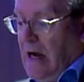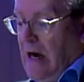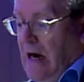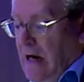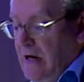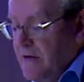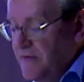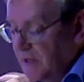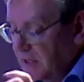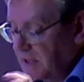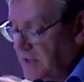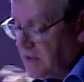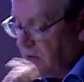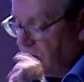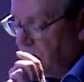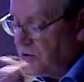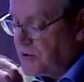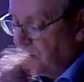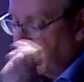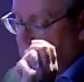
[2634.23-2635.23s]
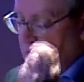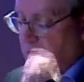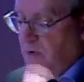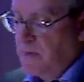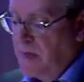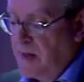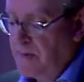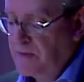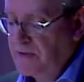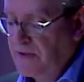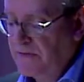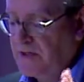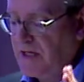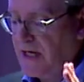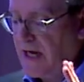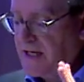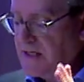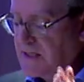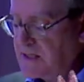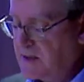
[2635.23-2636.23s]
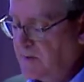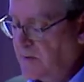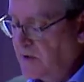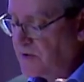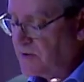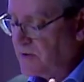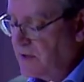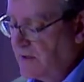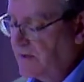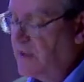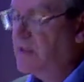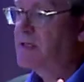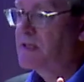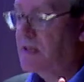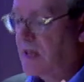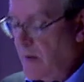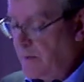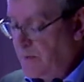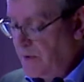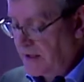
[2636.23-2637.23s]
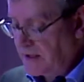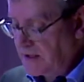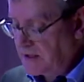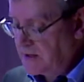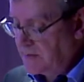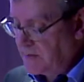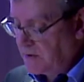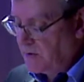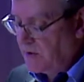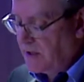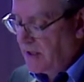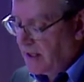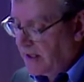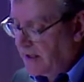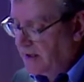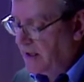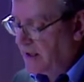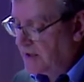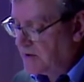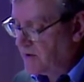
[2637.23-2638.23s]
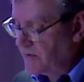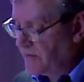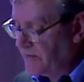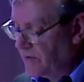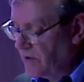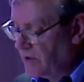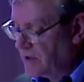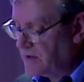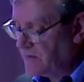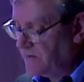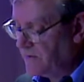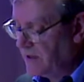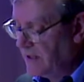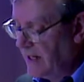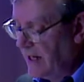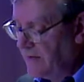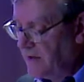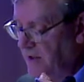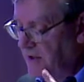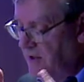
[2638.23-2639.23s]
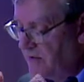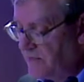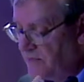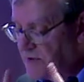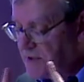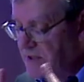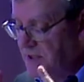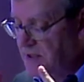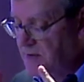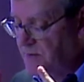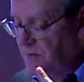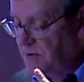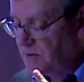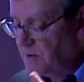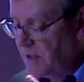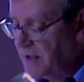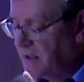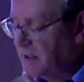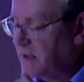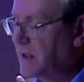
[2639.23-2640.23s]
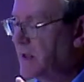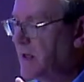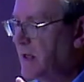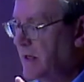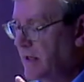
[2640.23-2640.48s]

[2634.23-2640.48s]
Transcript: I think it's crucial to remember that the asymmetry in these couplings between architecture and philosophy, and the differences between,